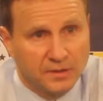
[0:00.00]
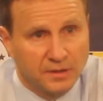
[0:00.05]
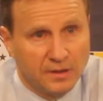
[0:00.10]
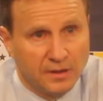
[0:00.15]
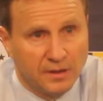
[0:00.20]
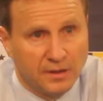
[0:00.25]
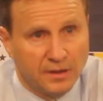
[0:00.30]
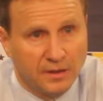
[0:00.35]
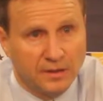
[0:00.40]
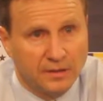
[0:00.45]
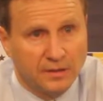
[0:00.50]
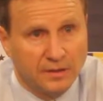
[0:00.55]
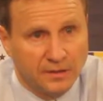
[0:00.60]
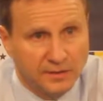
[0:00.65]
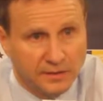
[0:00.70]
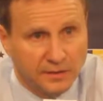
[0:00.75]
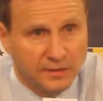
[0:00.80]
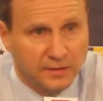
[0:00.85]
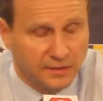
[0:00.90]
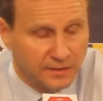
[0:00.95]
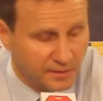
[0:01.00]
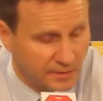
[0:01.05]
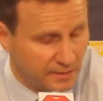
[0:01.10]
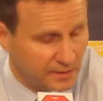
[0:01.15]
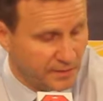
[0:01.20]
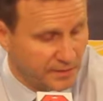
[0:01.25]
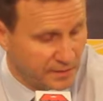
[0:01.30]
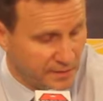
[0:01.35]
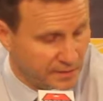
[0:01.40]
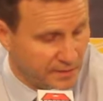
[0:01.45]
And
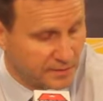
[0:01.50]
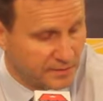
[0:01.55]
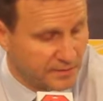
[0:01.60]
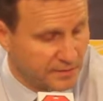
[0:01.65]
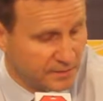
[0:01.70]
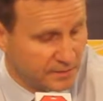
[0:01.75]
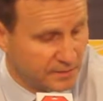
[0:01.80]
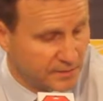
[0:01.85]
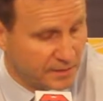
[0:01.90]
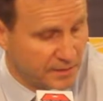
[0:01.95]
he is.